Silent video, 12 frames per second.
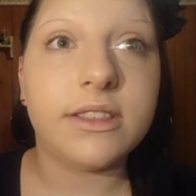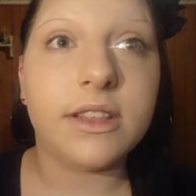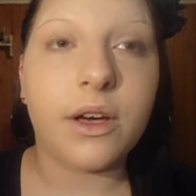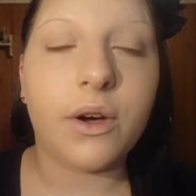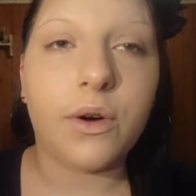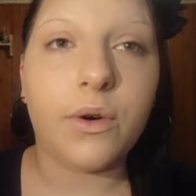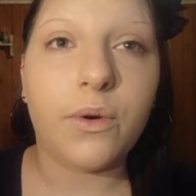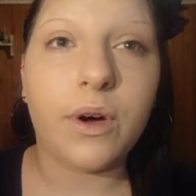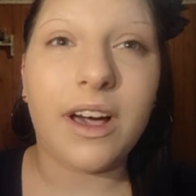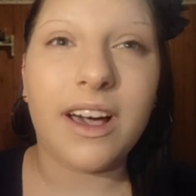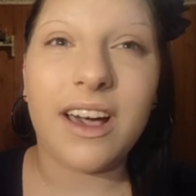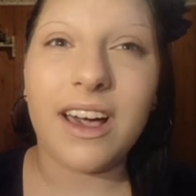
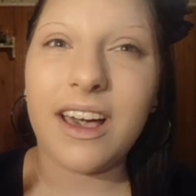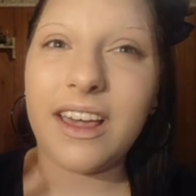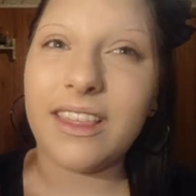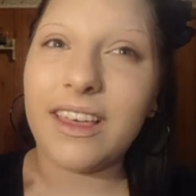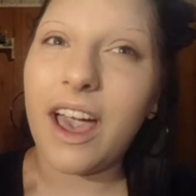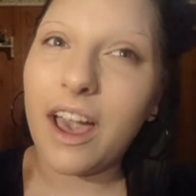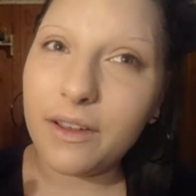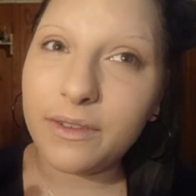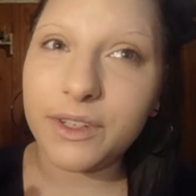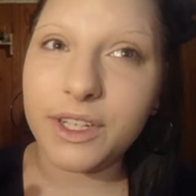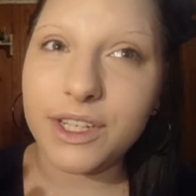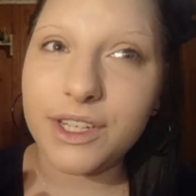So the
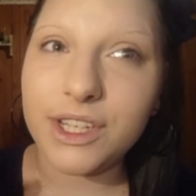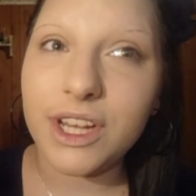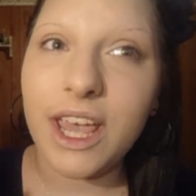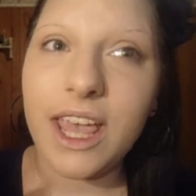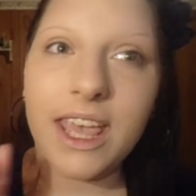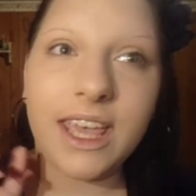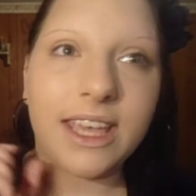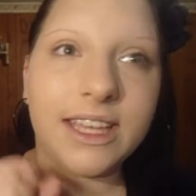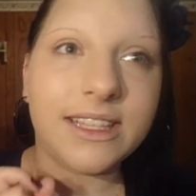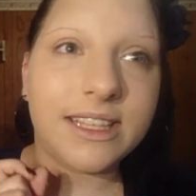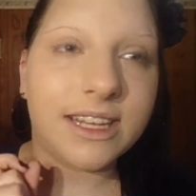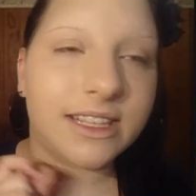coverage
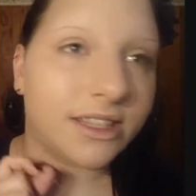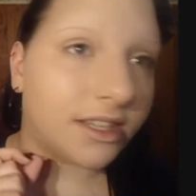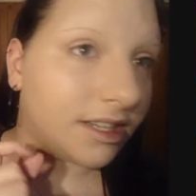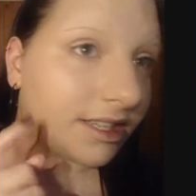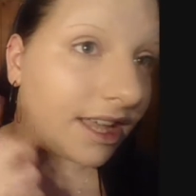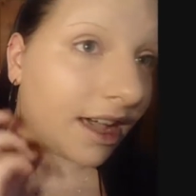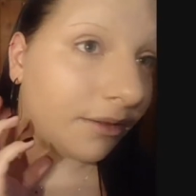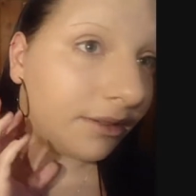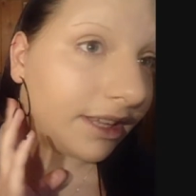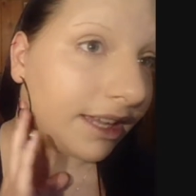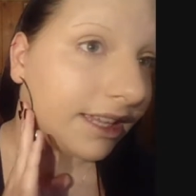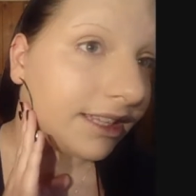isn't as good as I
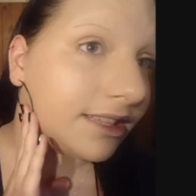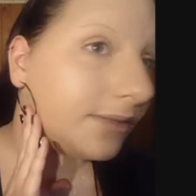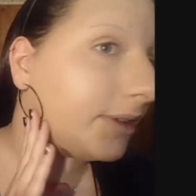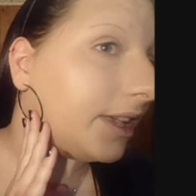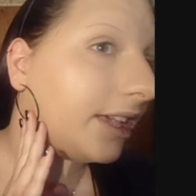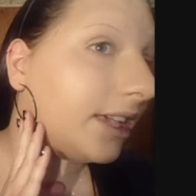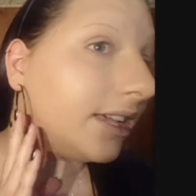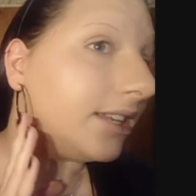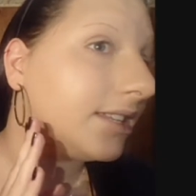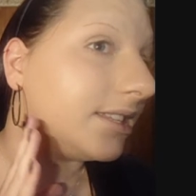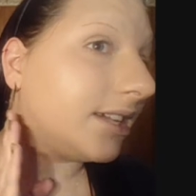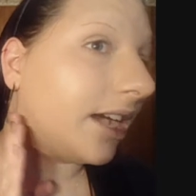would like it to be. It
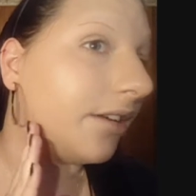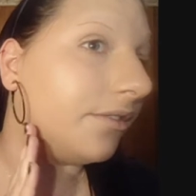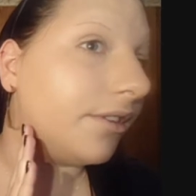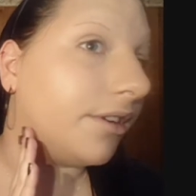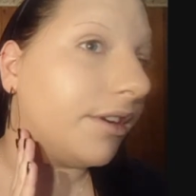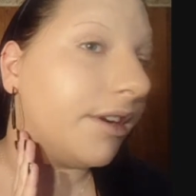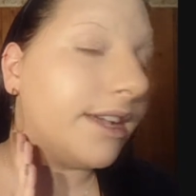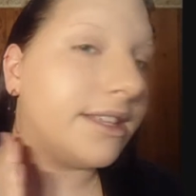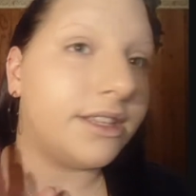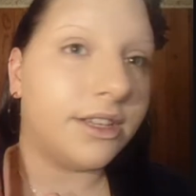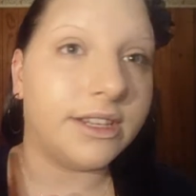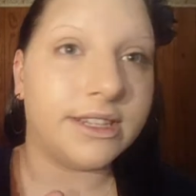doesn't cover
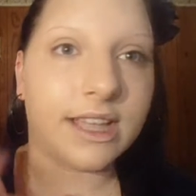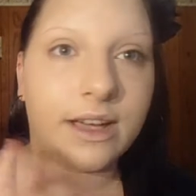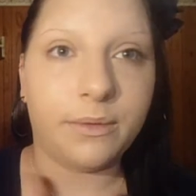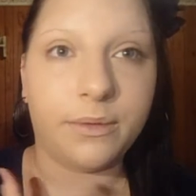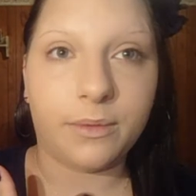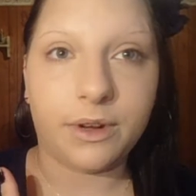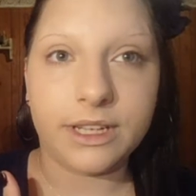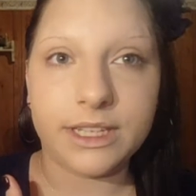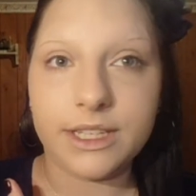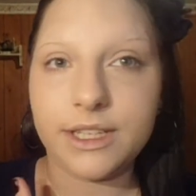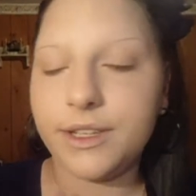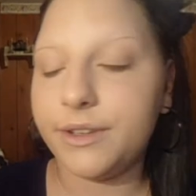as good as I would want it
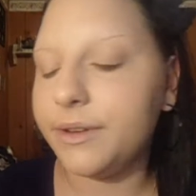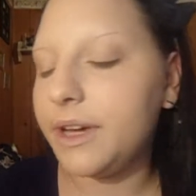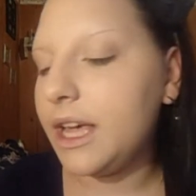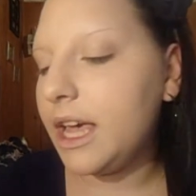to,